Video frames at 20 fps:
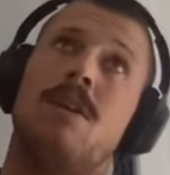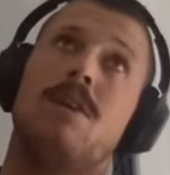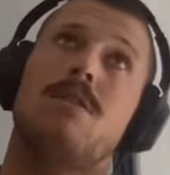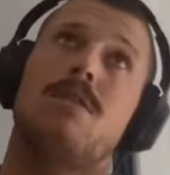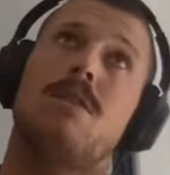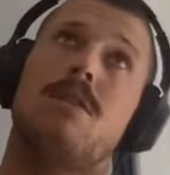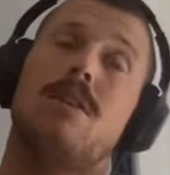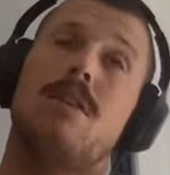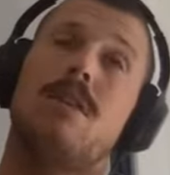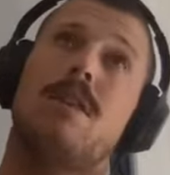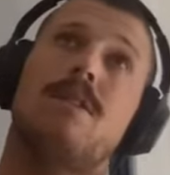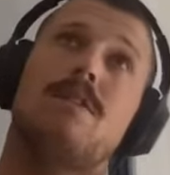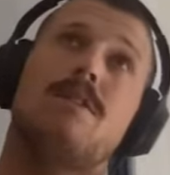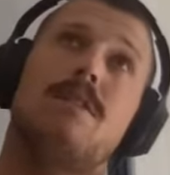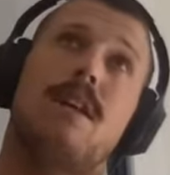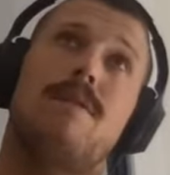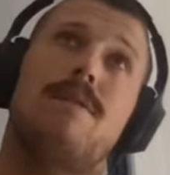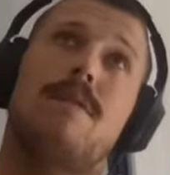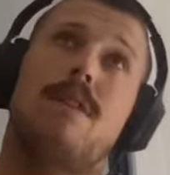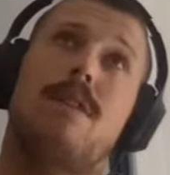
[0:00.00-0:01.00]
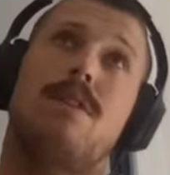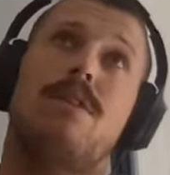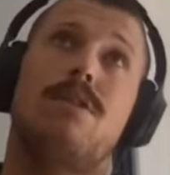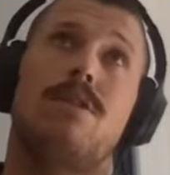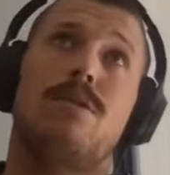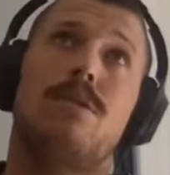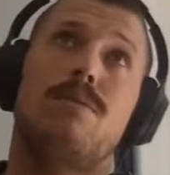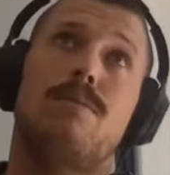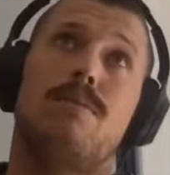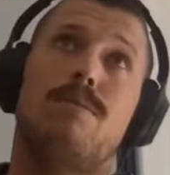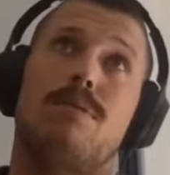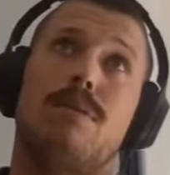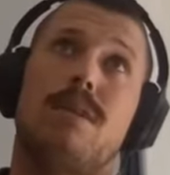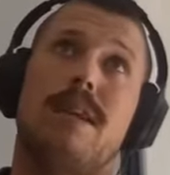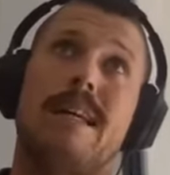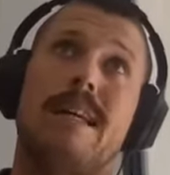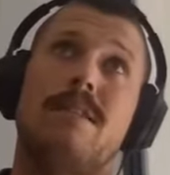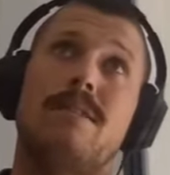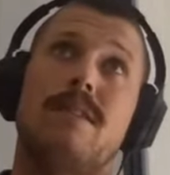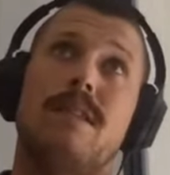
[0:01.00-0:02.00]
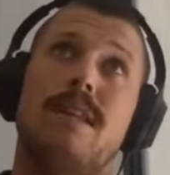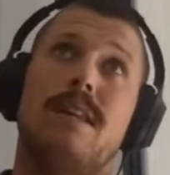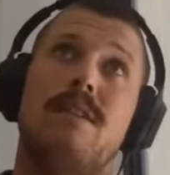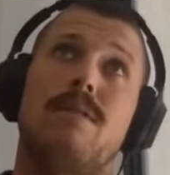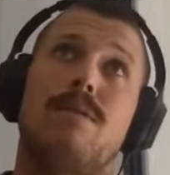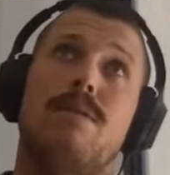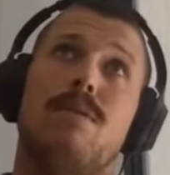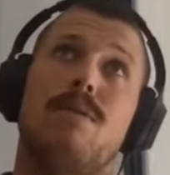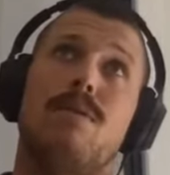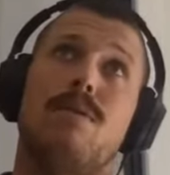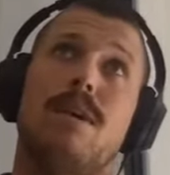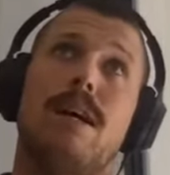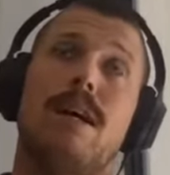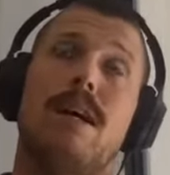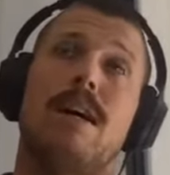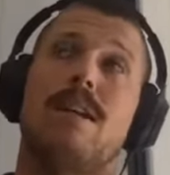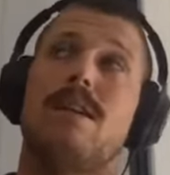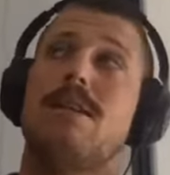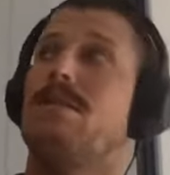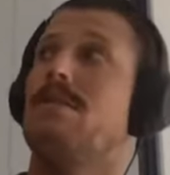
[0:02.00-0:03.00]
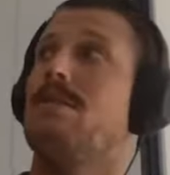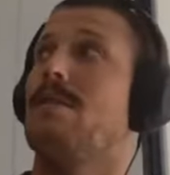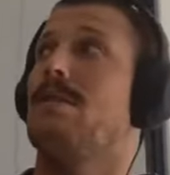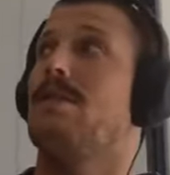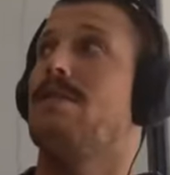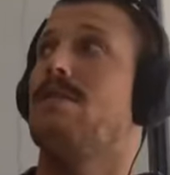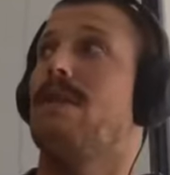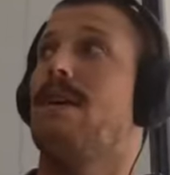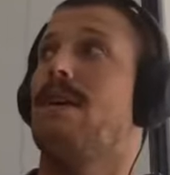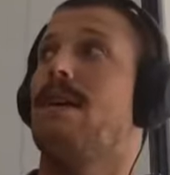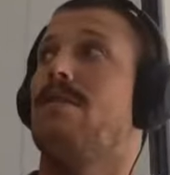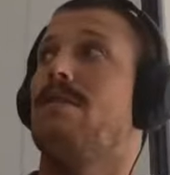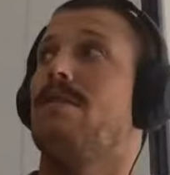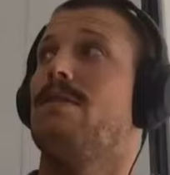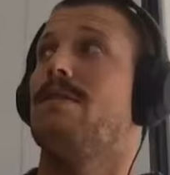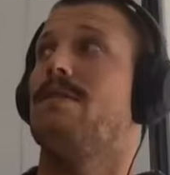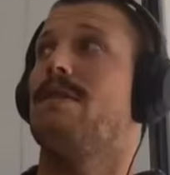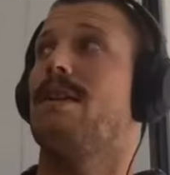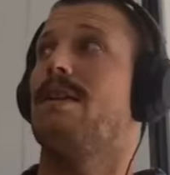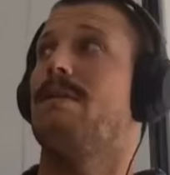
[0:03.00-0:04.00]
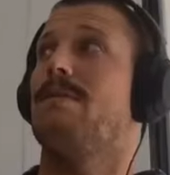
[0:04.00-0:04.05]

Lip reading: So it is definitely a new place now for artists, as far as,